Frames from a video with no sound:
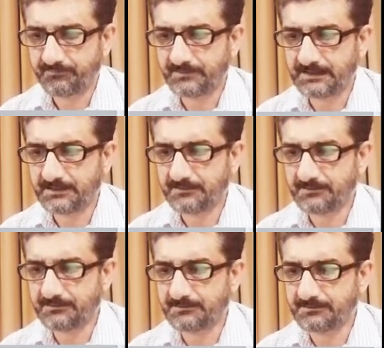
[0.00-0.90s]

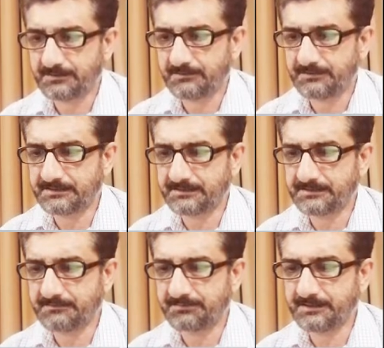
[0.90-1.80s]
Now a
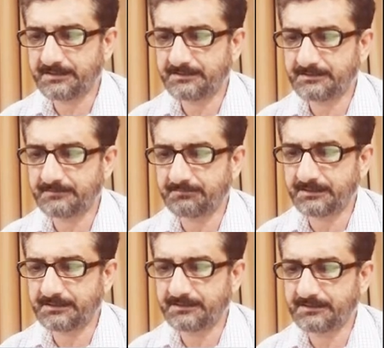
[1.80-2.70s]
message appears,
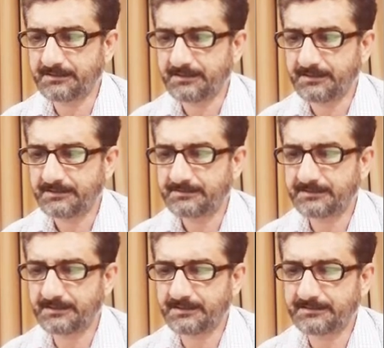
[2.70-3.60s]
simply
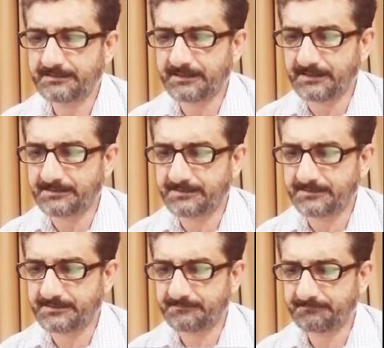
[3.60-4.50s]
select yes.